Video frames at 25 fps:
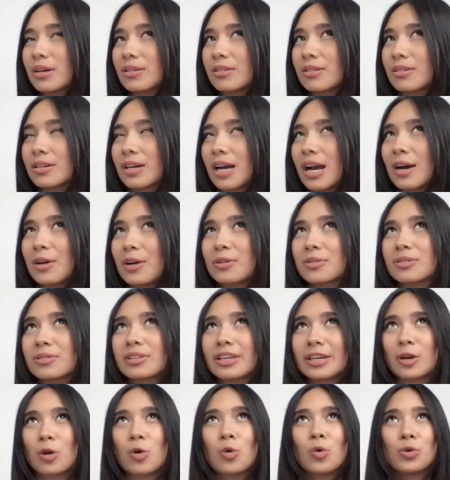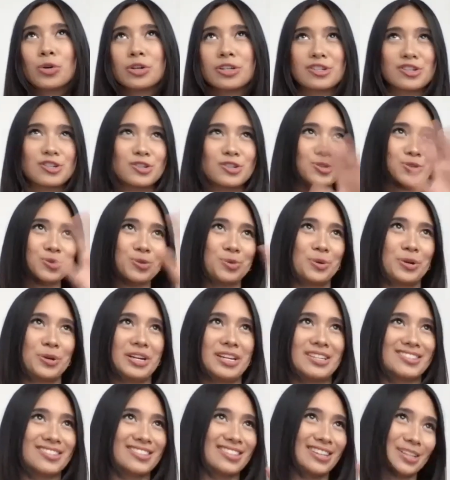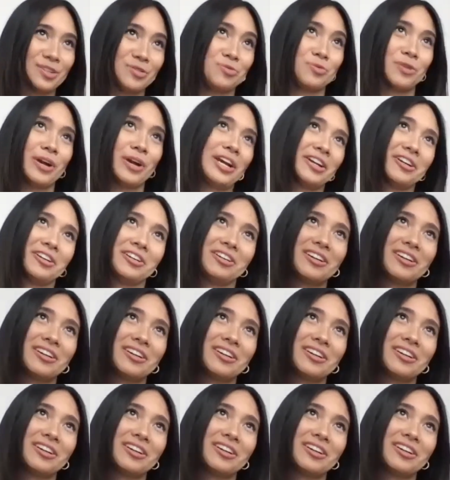how like origin story as like a writer.